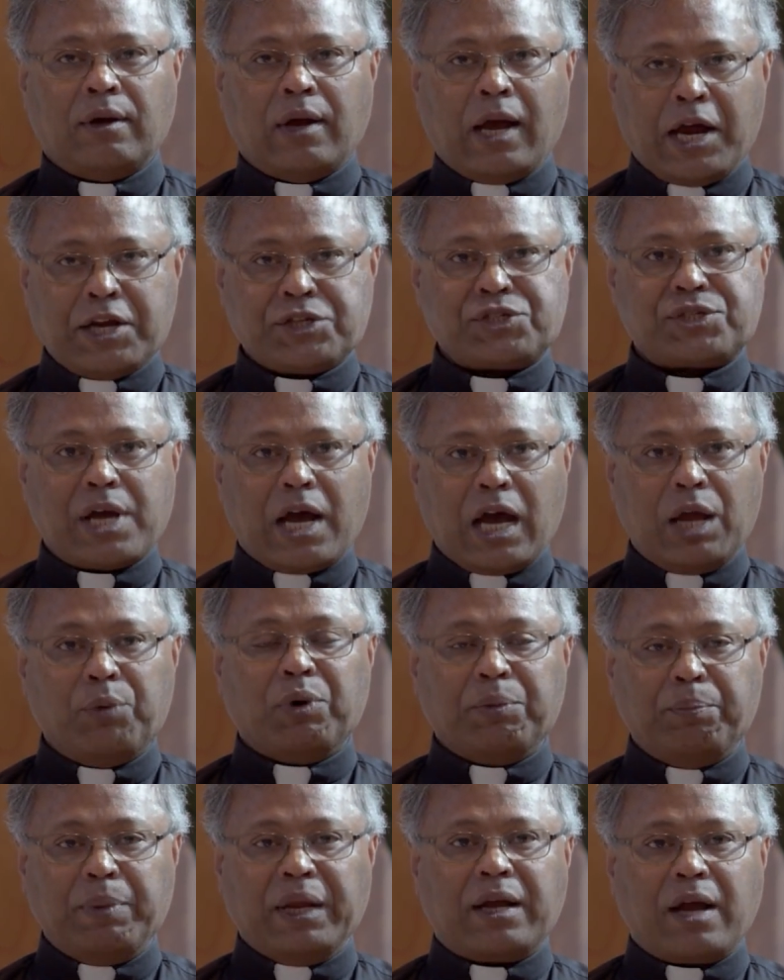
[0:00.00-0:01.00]
as I
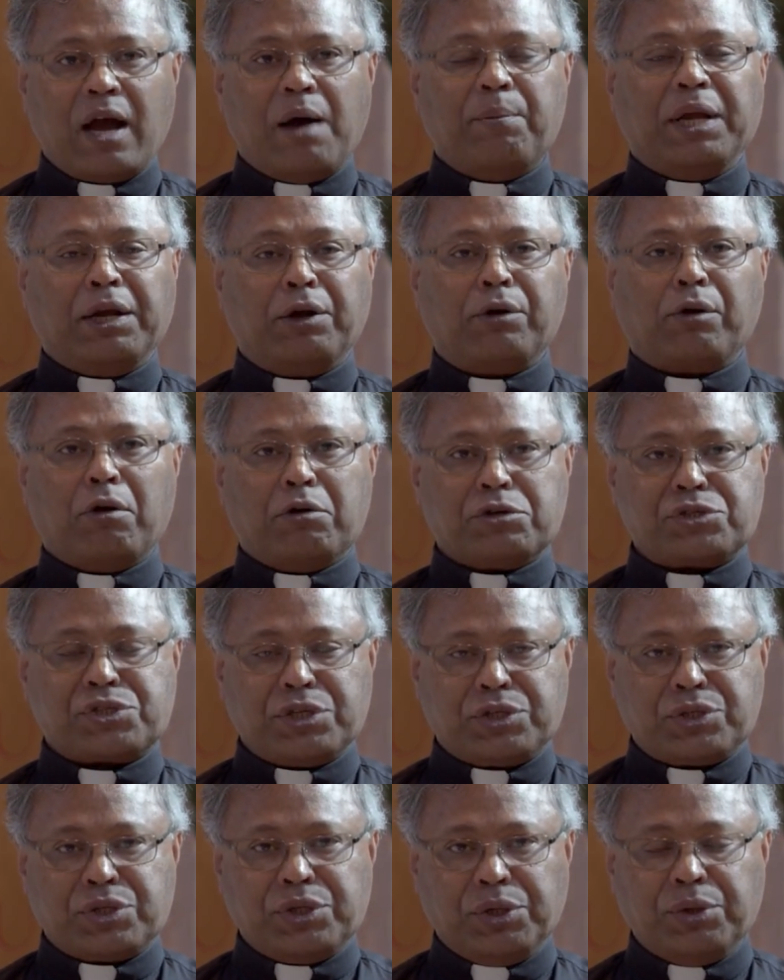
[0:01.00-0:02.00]
would be coming closer
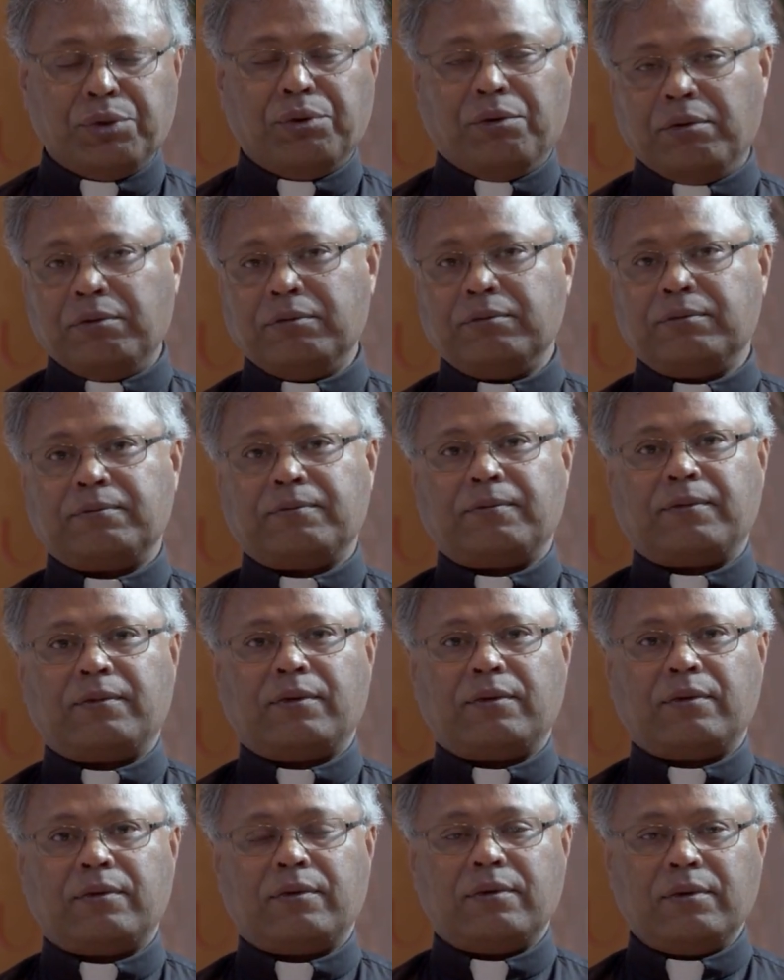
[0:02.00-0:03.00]
to you,
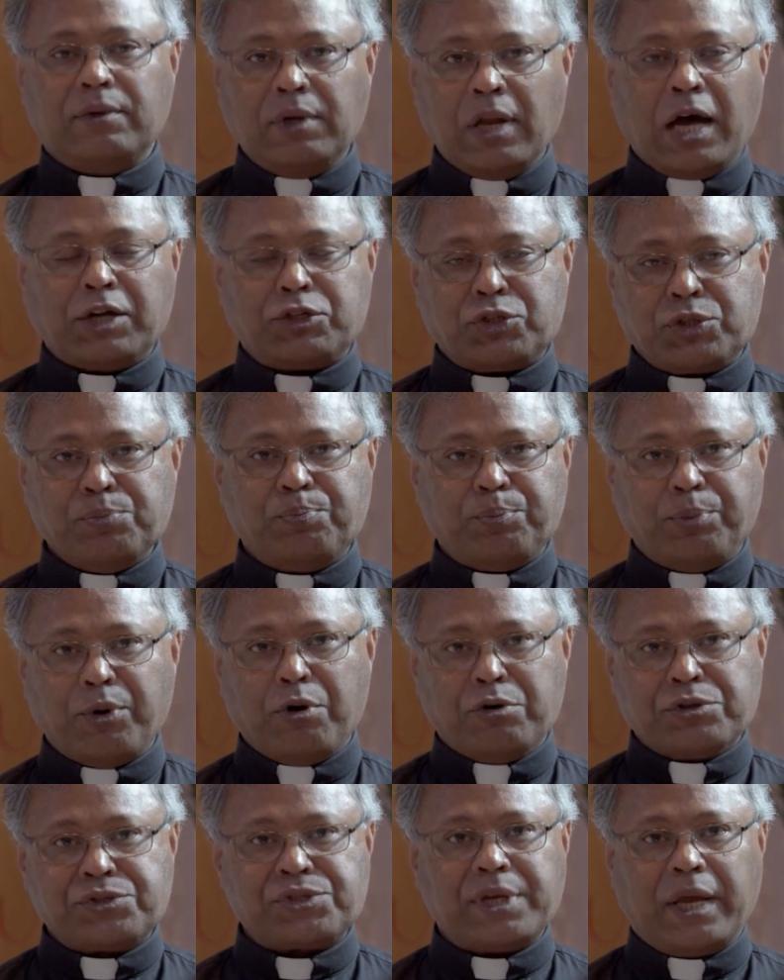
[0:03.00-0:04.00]
not to
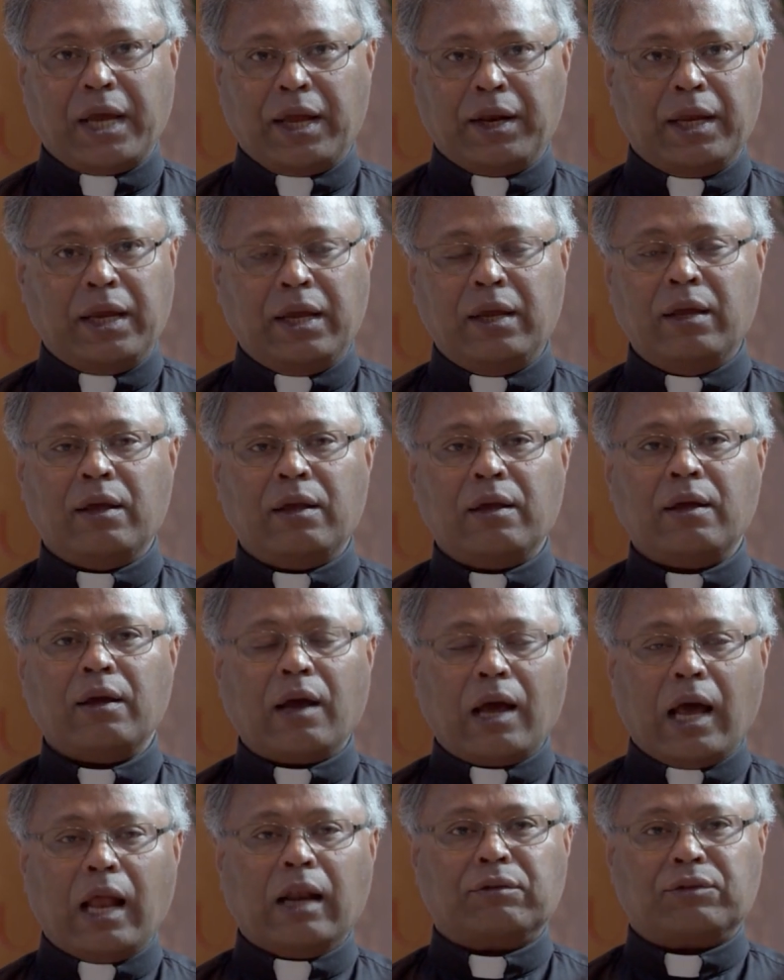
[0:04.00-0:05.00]
pose any
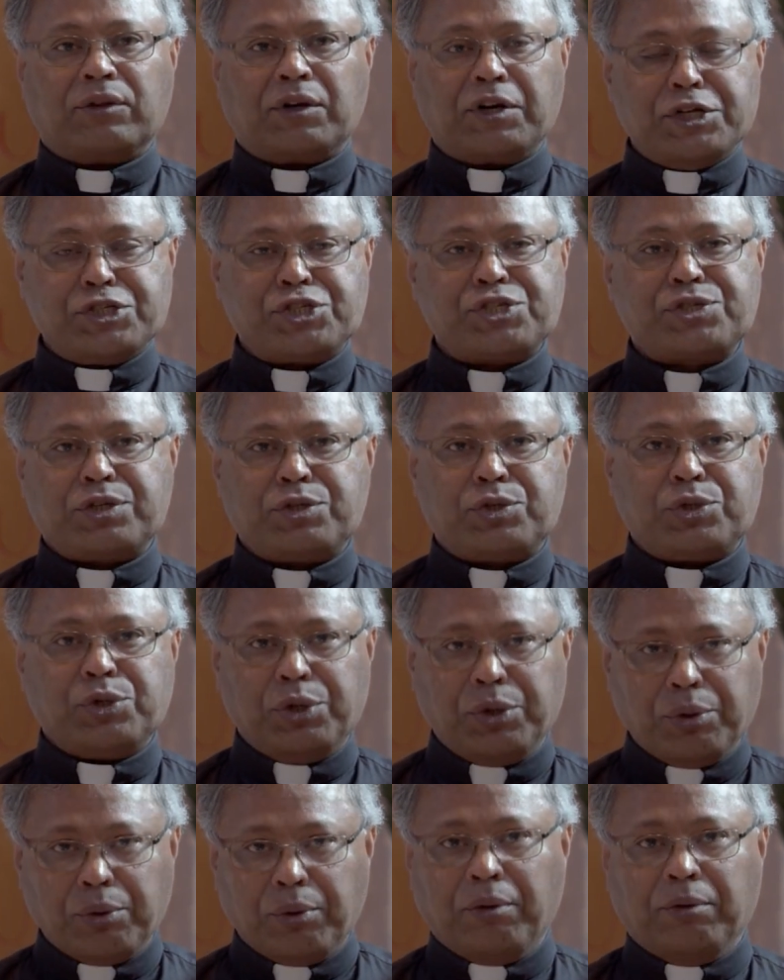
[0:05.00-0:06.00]
health risk to
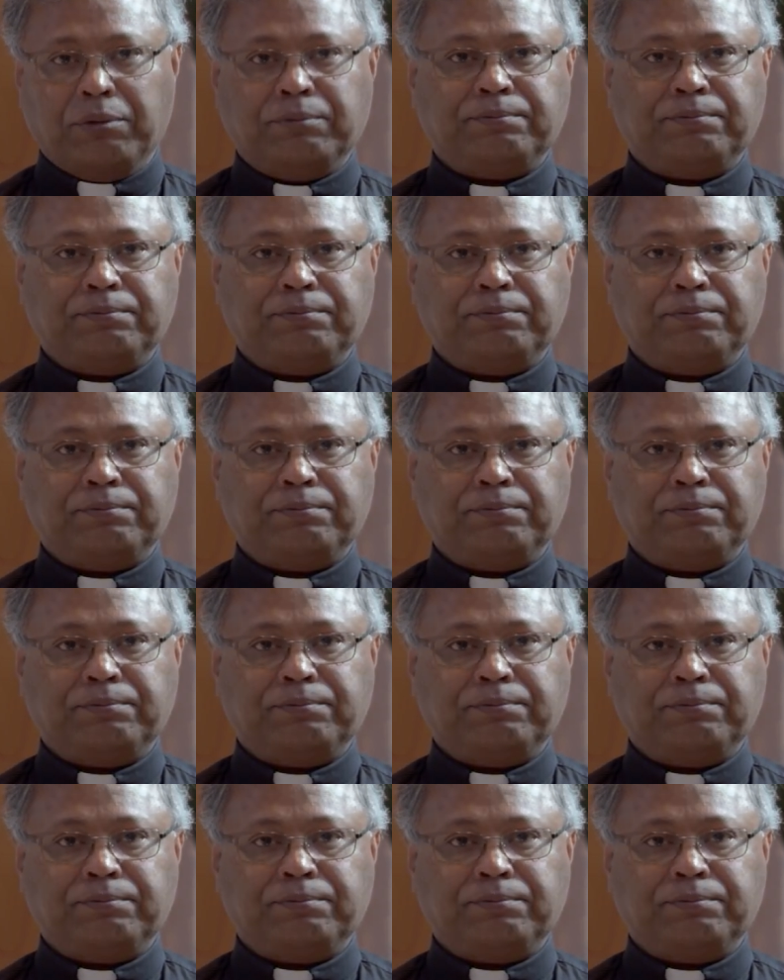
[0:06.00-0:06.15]
you.